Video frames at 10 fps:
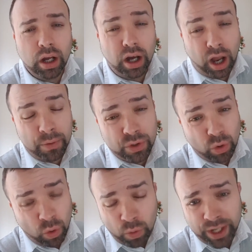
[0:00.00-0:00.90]
I would
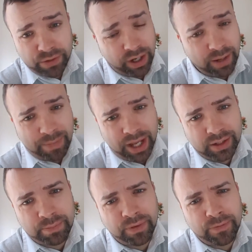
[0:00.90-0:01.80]
always
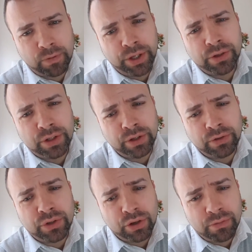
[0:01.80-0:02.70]
recommend, before you do
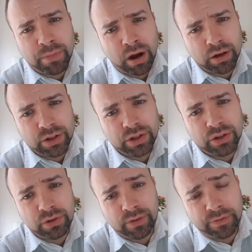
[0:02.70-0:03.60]
too much,
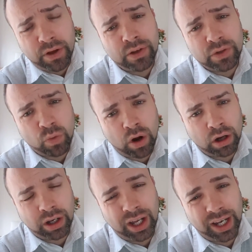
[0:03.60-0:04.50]
do the first
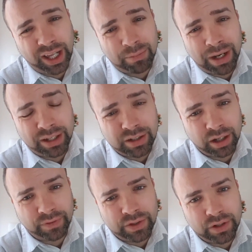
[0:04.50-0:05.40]
one and email it
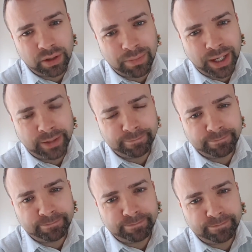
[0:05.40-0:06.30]
over to me.
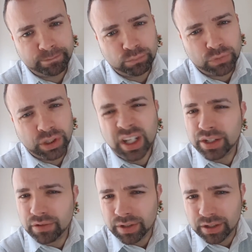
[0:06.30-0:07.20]
So
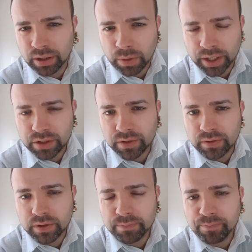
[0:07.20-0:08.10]
that's your written questions.